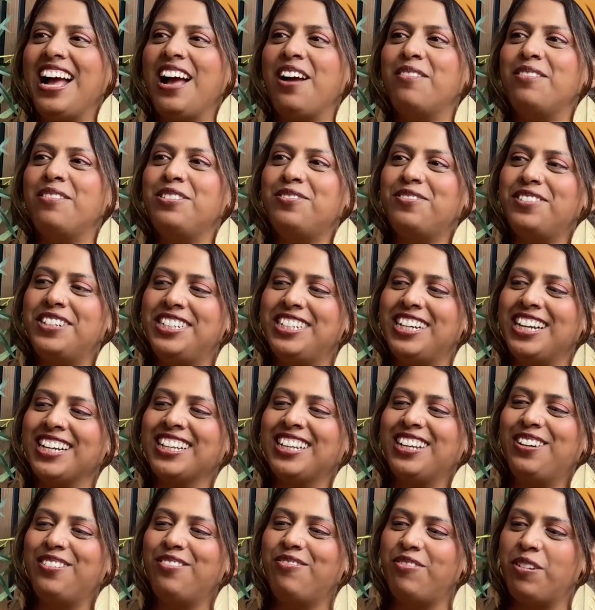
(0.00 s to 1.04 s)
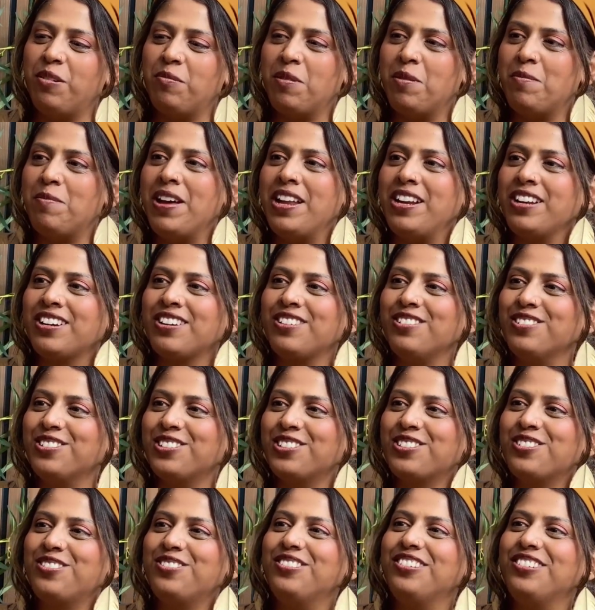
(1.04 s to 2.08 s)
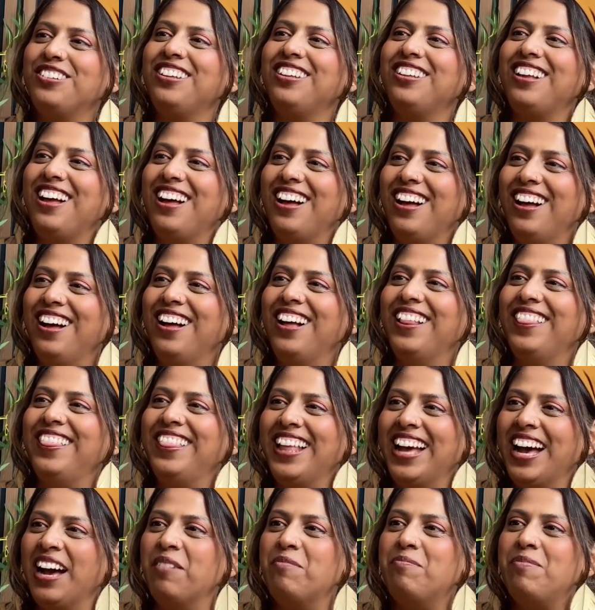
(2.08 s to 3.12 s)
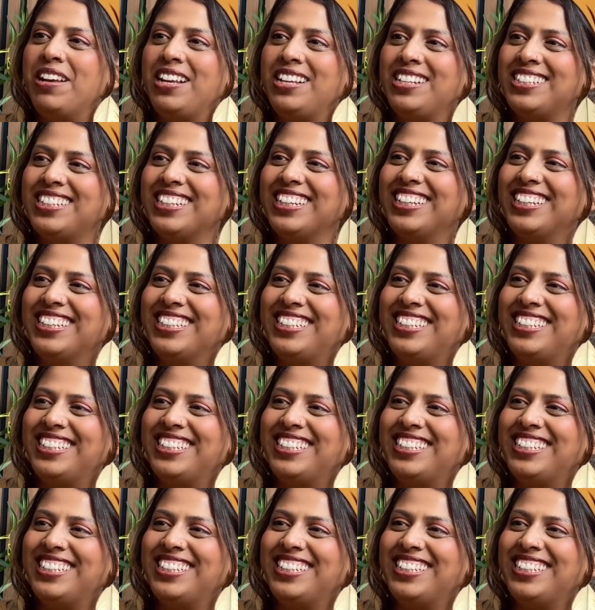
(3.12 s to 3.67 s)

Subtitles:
I was rejected from a medical school on that basis.